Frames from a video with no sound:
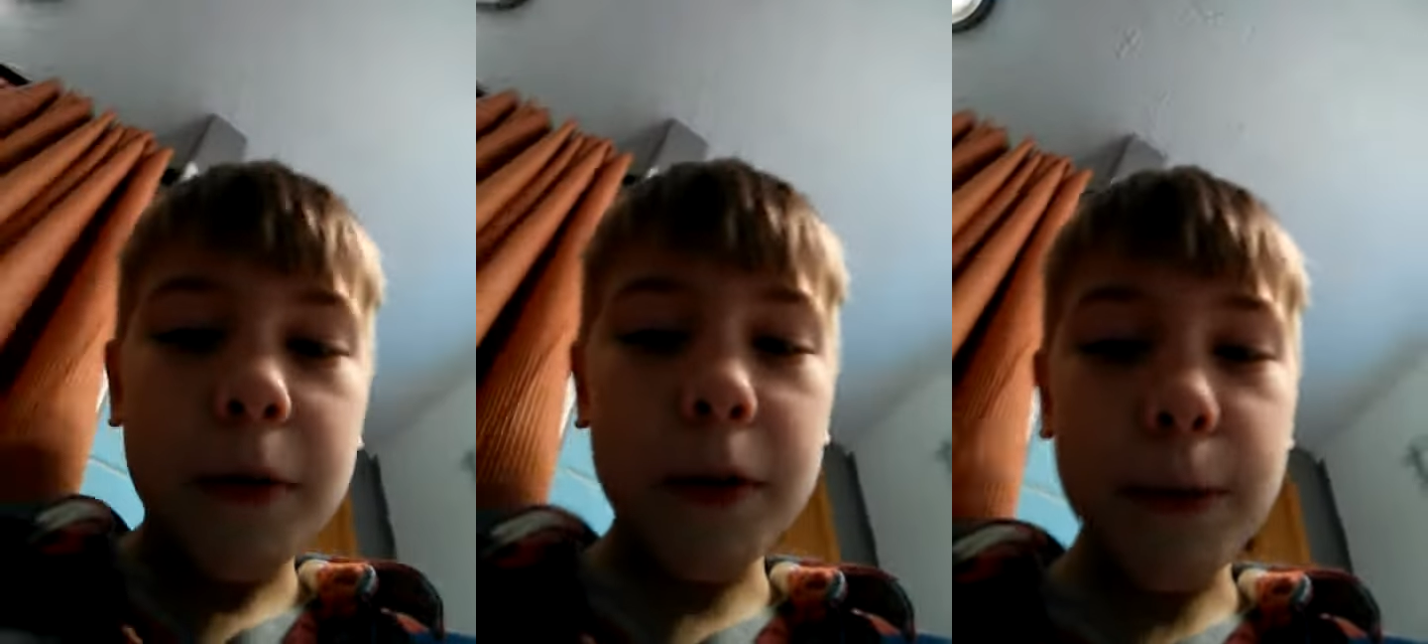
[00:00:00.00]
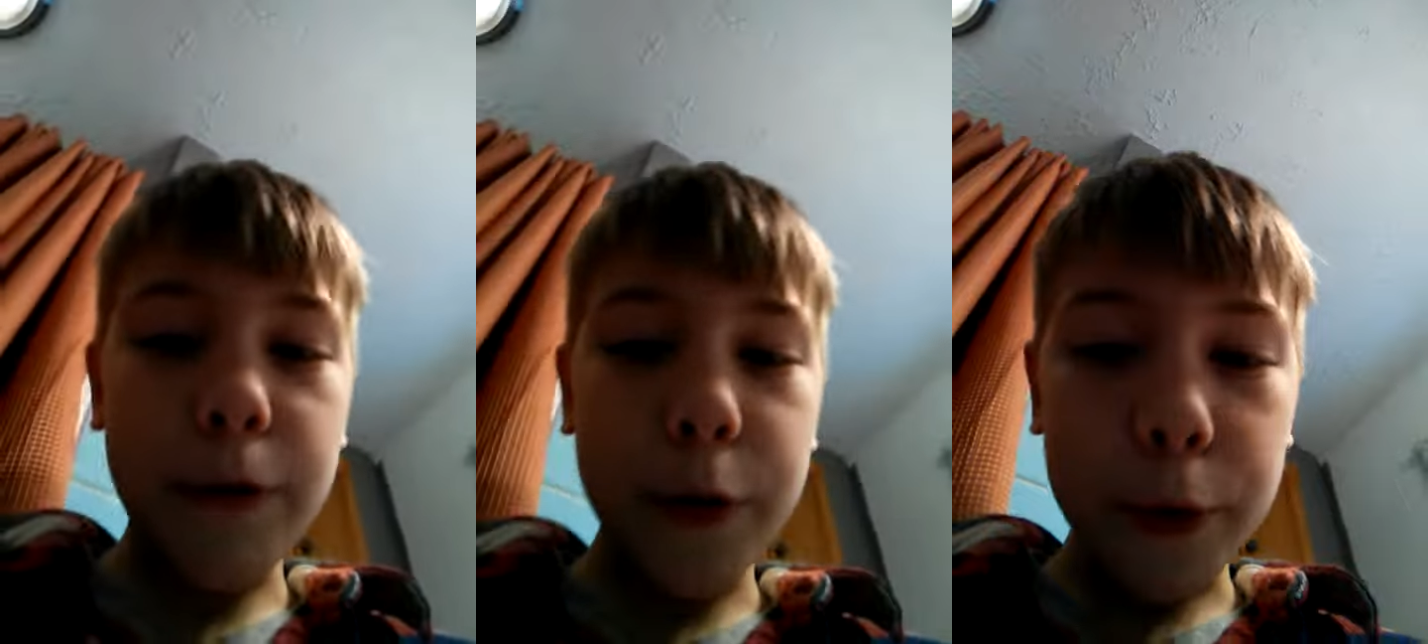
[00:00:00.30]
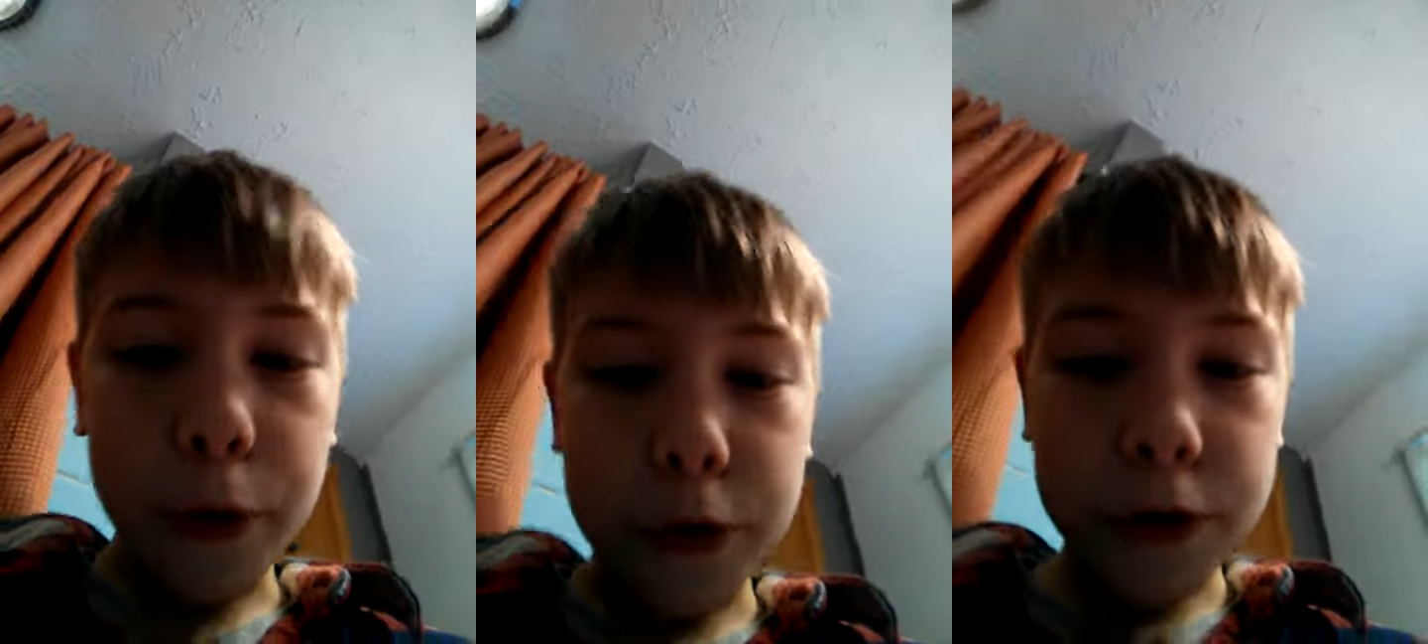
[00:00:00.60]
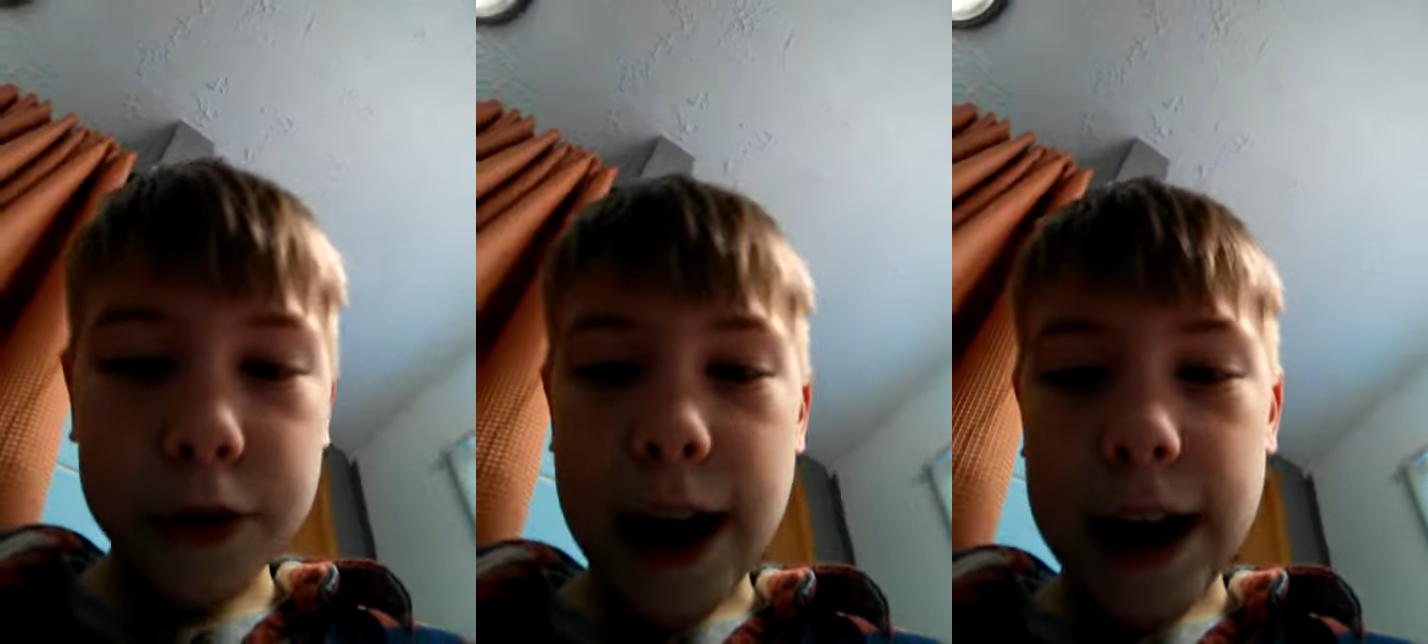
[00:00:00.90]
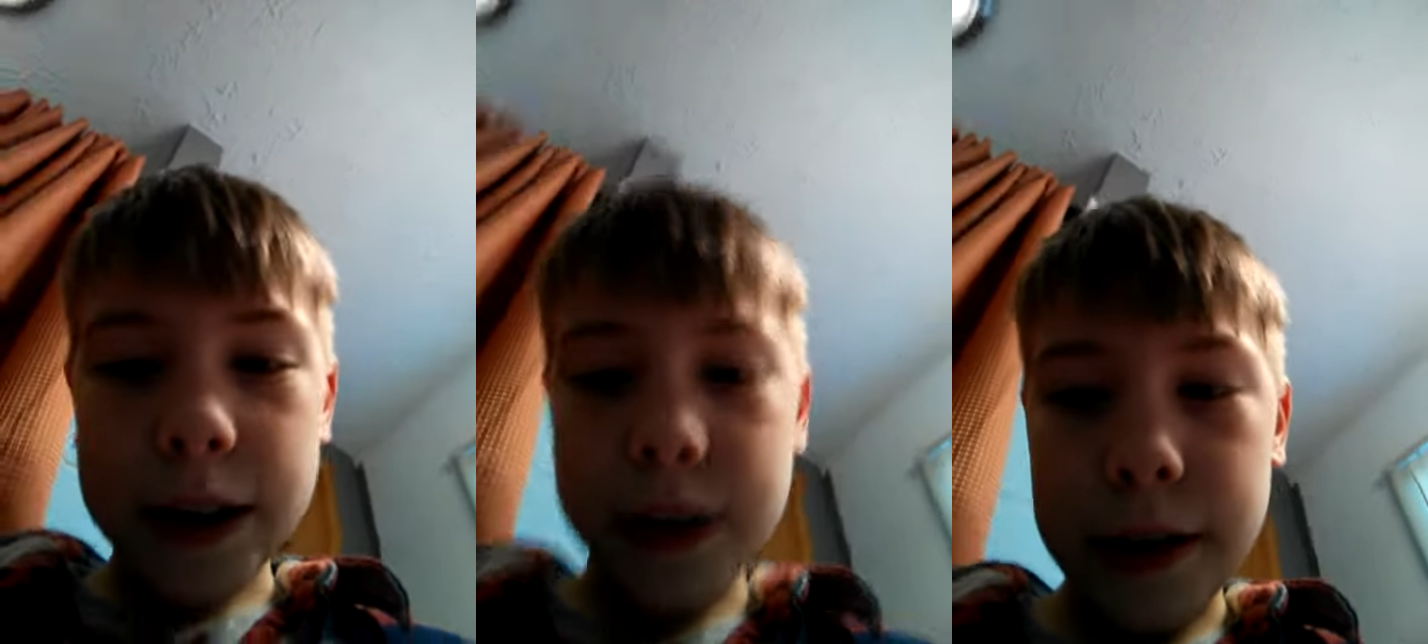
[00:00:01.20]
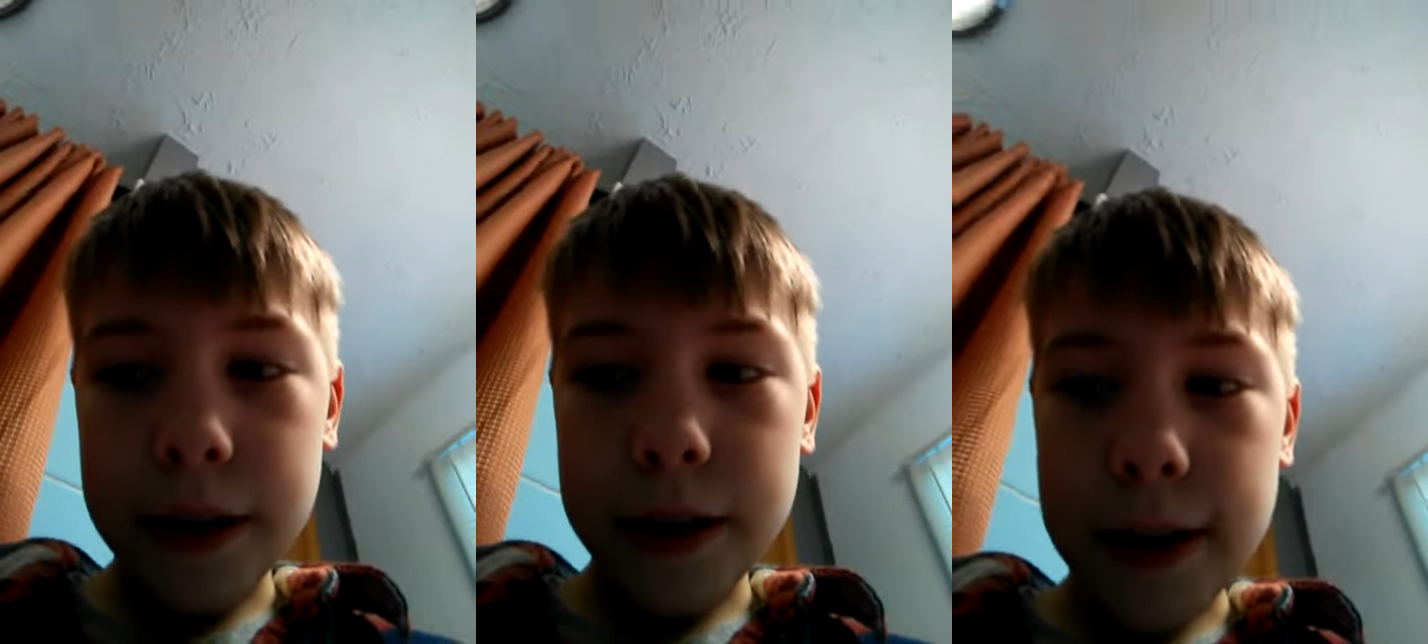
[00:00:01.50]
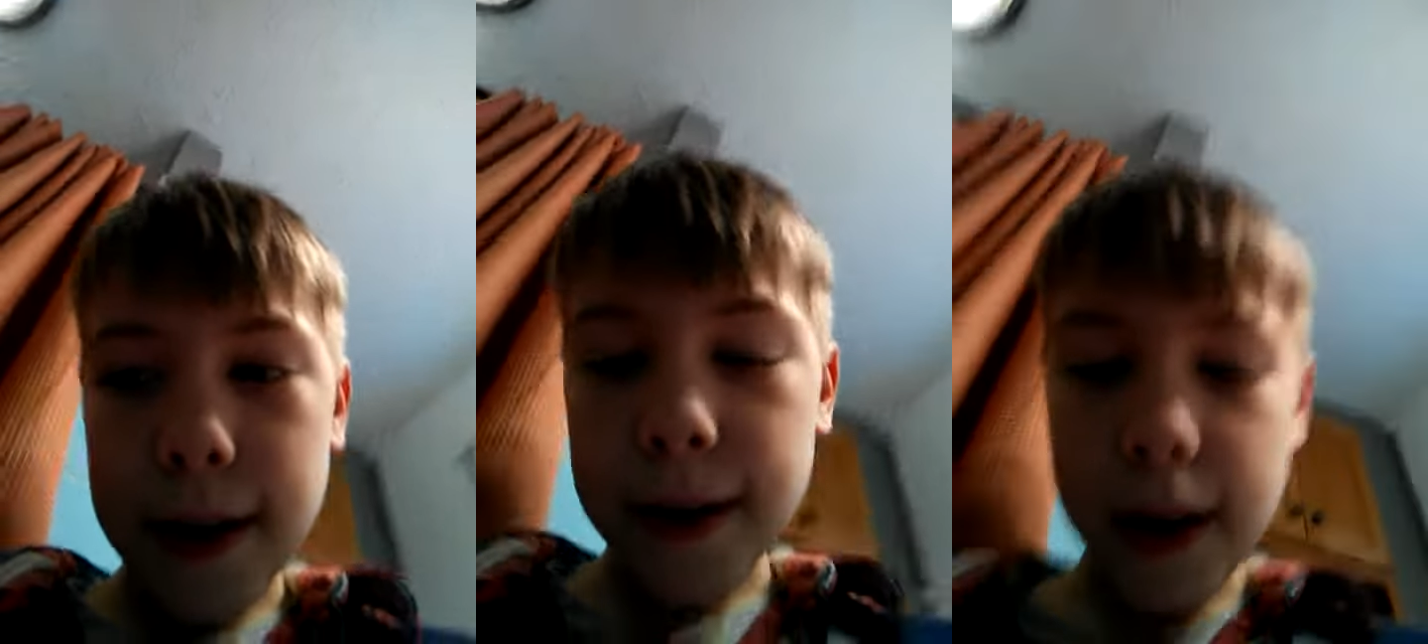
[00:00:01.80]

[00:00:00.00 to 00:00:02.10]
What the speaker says: one of my viewers asked it.